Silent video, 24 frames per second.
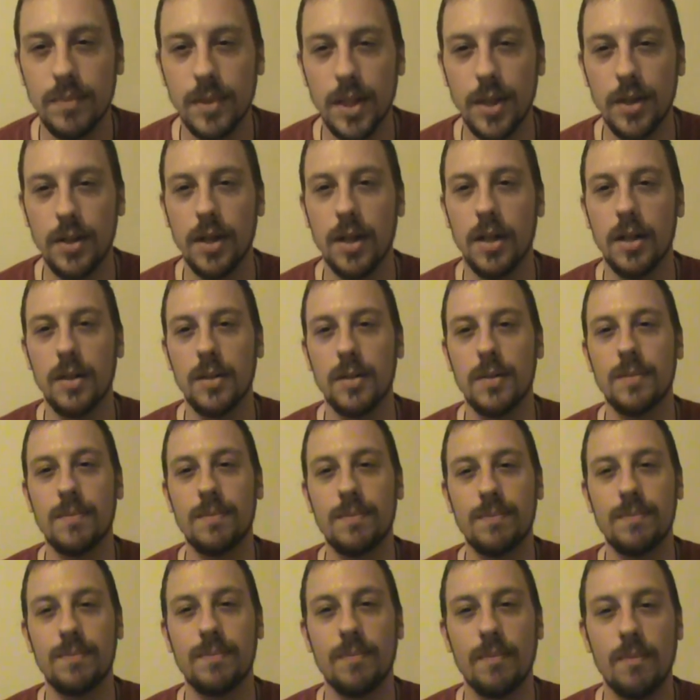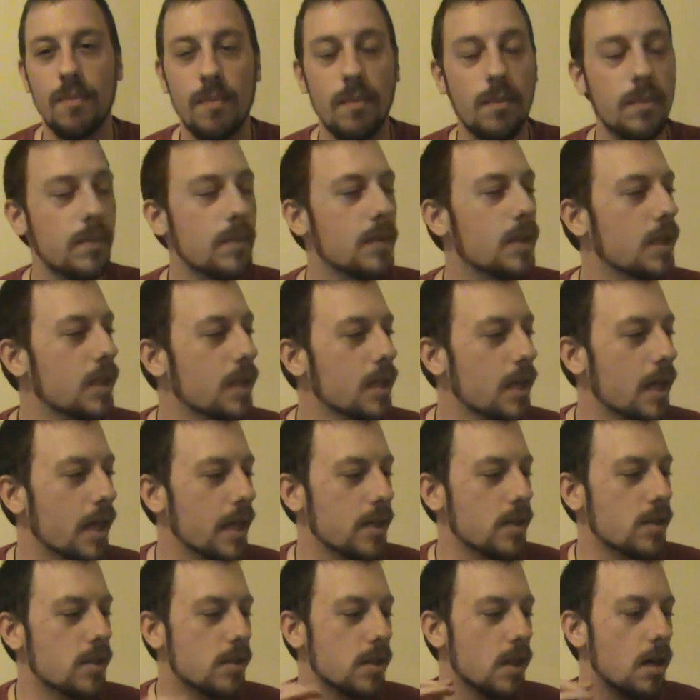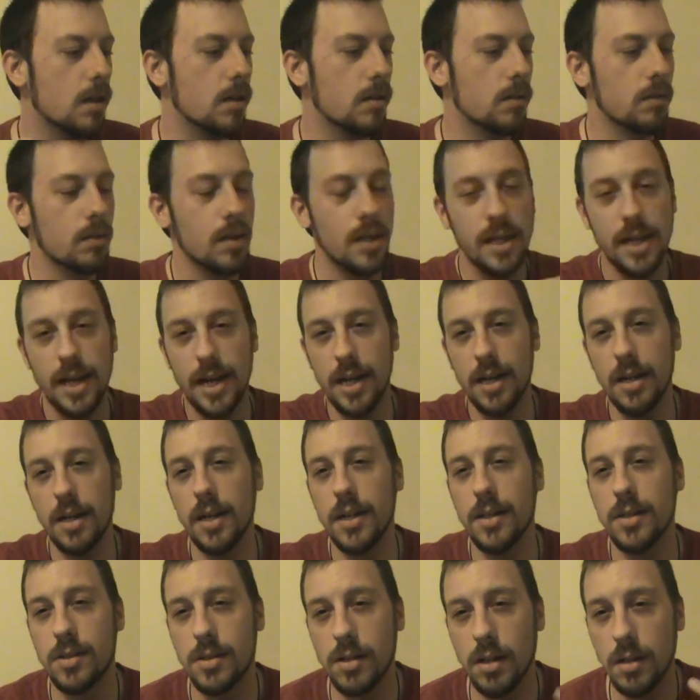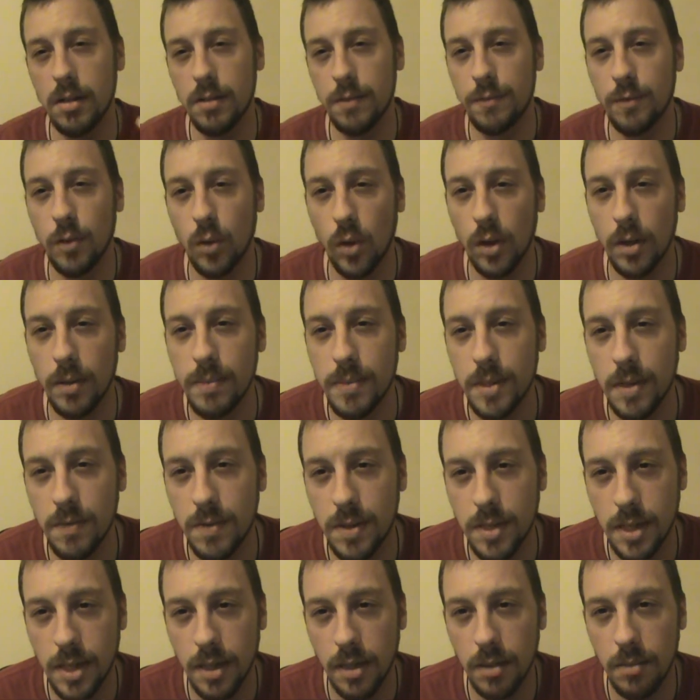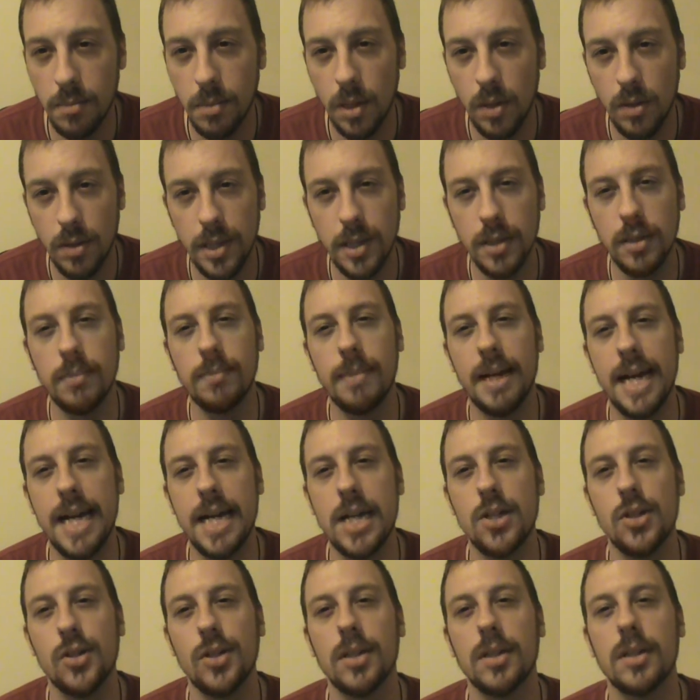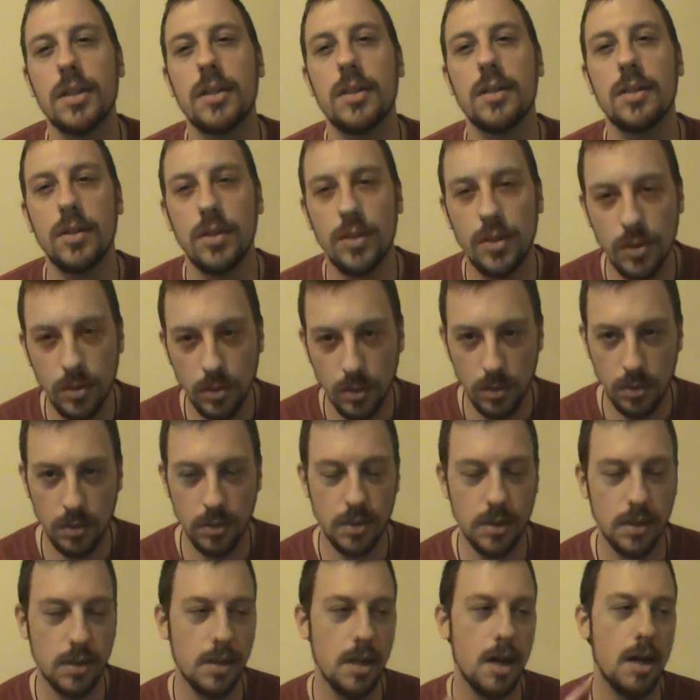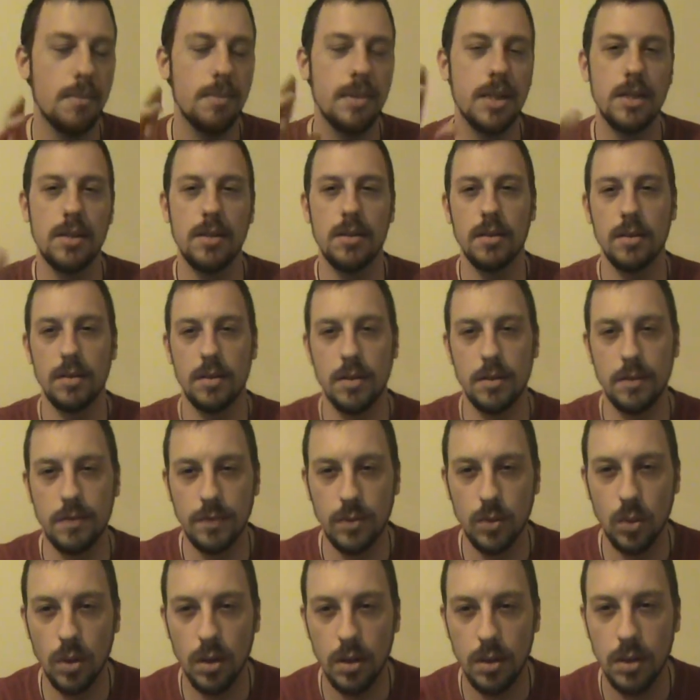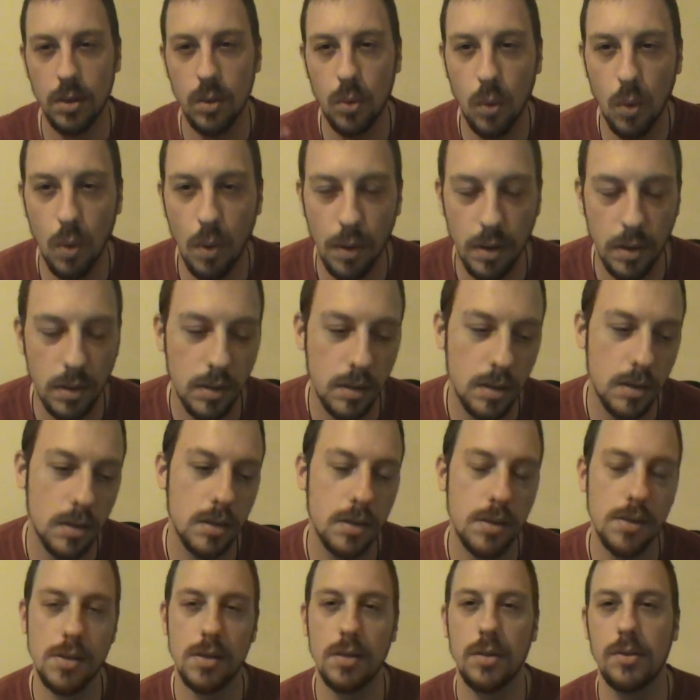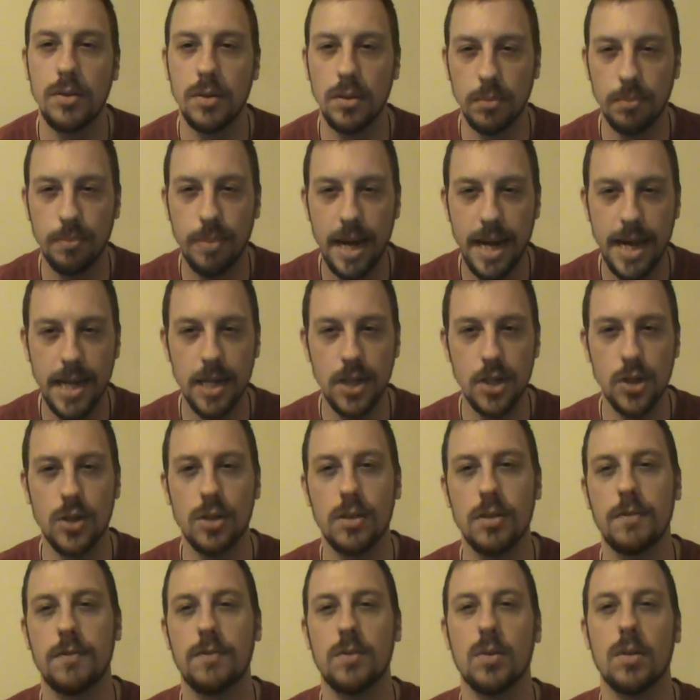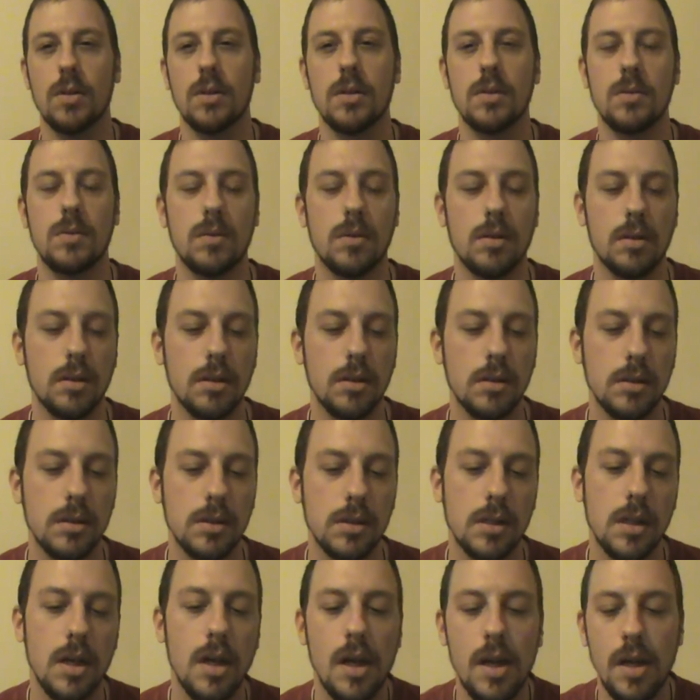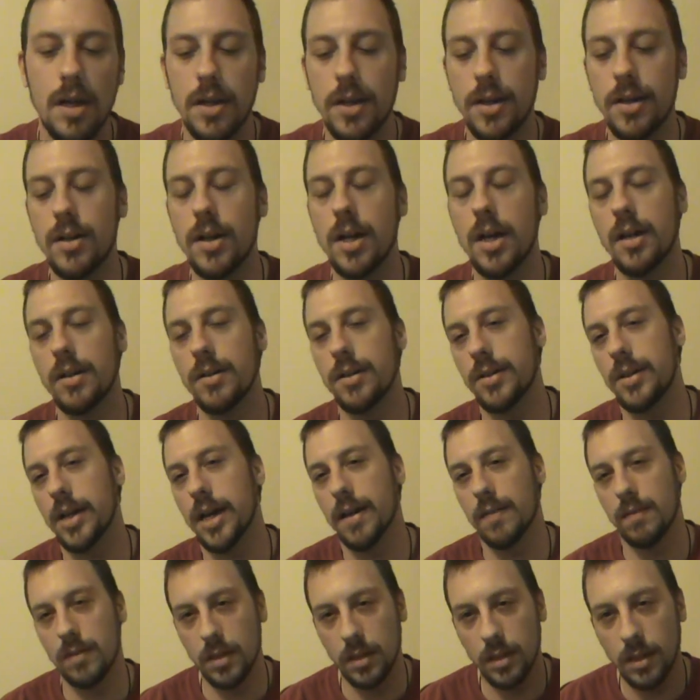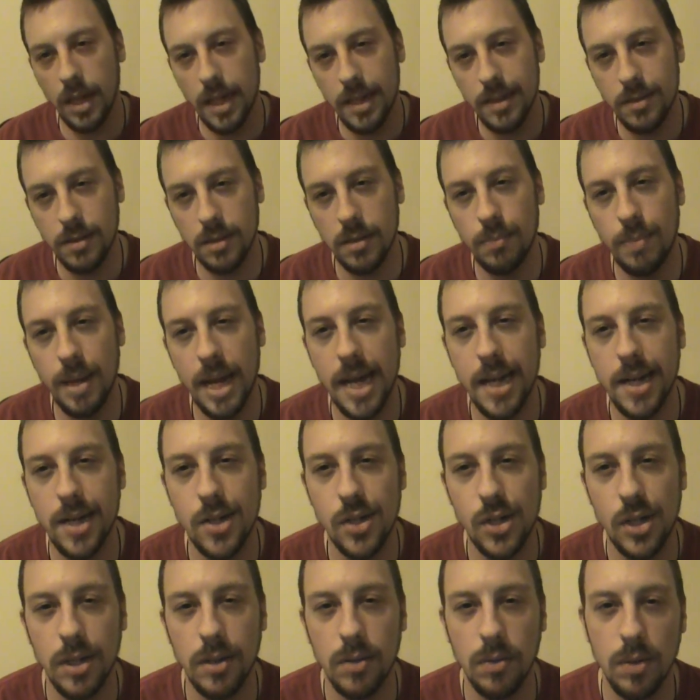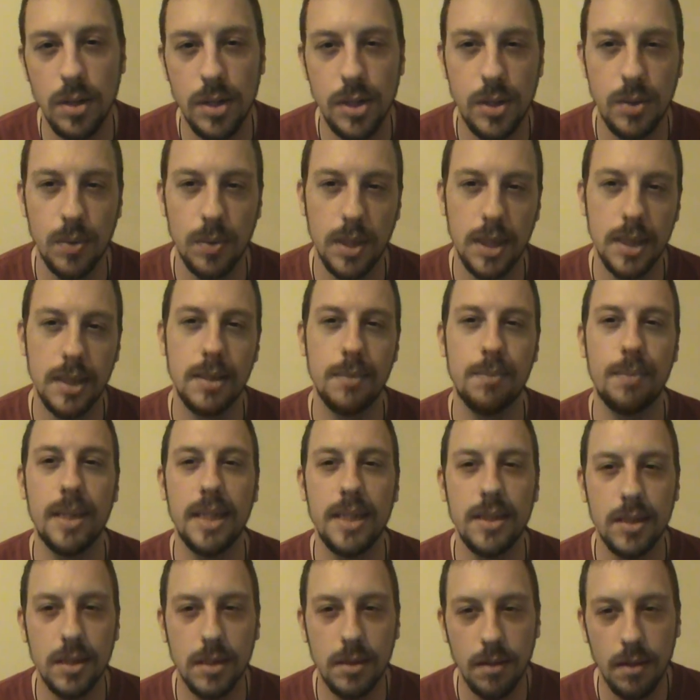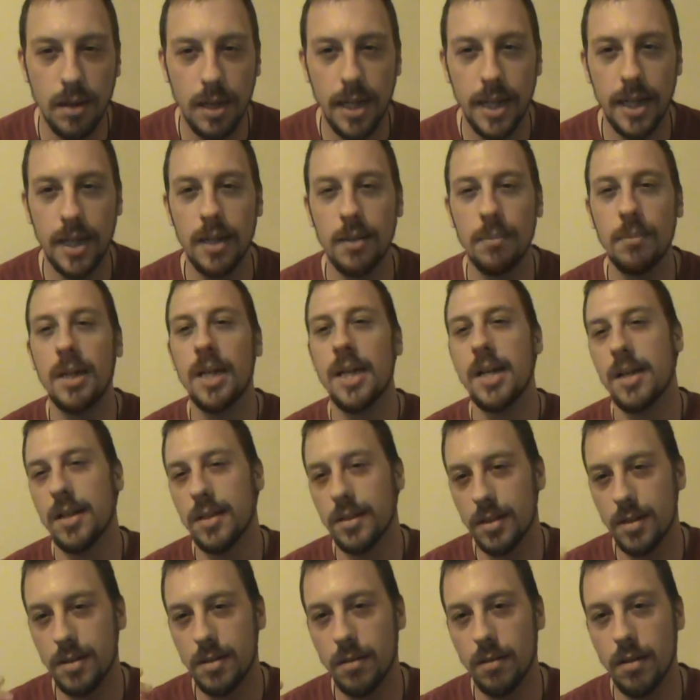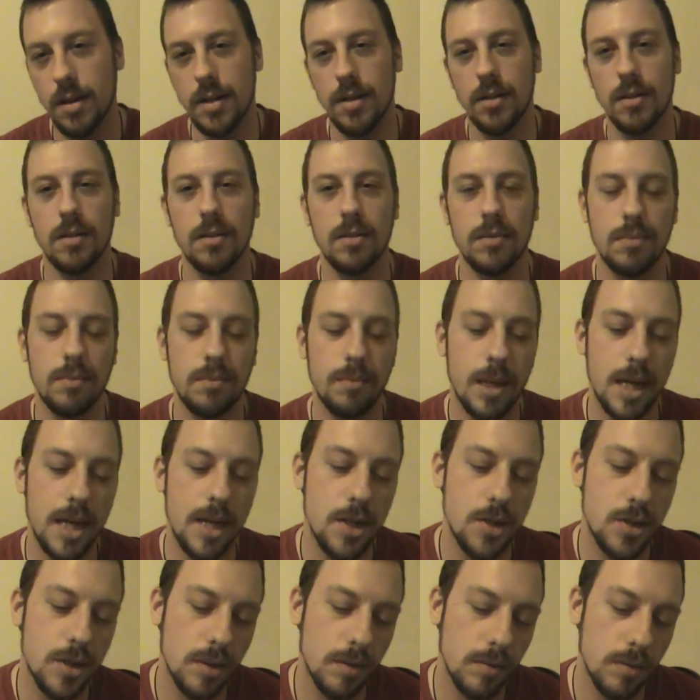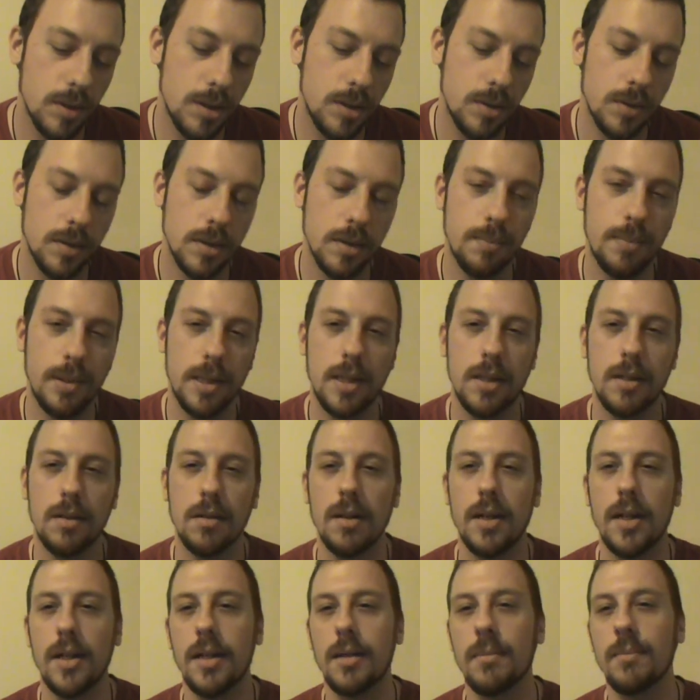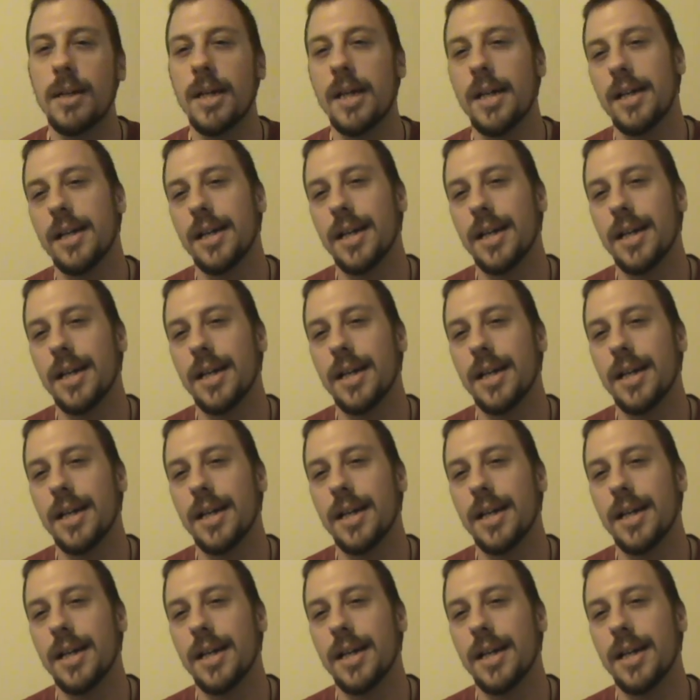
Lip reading: And so in certain forms of ceremonial magic, you'll summon the four quarters, you'll banish the four quarters. You have the lesser banishing ritual of the pentagram, the greater banishing ritual of the pentagram.